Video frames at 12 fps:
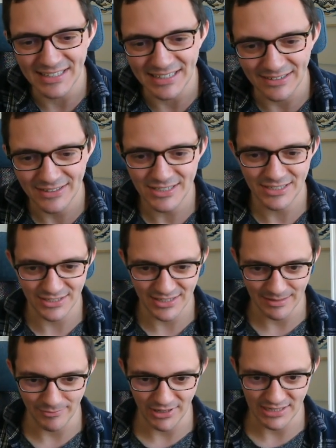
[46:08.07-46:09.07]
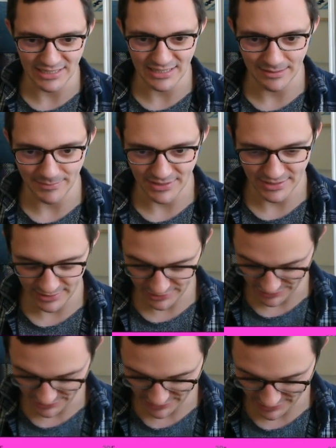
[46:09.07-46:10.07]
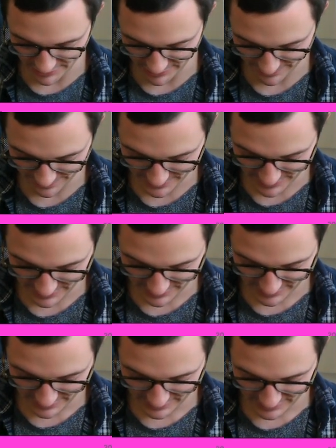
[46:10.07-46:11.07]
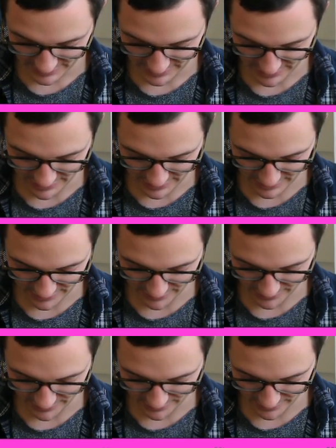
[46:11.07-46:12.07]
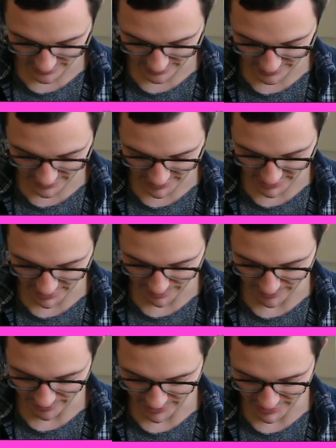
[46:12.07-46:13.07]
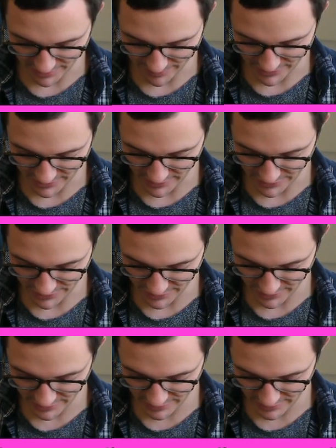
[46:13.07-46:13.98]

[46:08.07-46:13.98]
I should just keep writing down my solution, shouldn't I? I should sort of shut up and write down my solution.